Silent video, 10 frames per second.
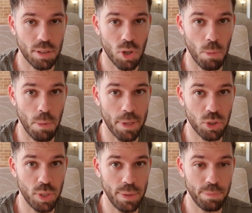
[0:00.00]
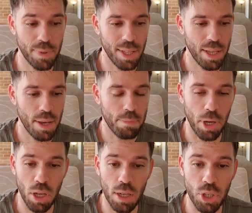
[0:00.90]
complementary,
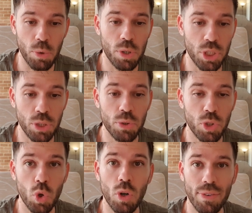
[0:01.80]
but you would use your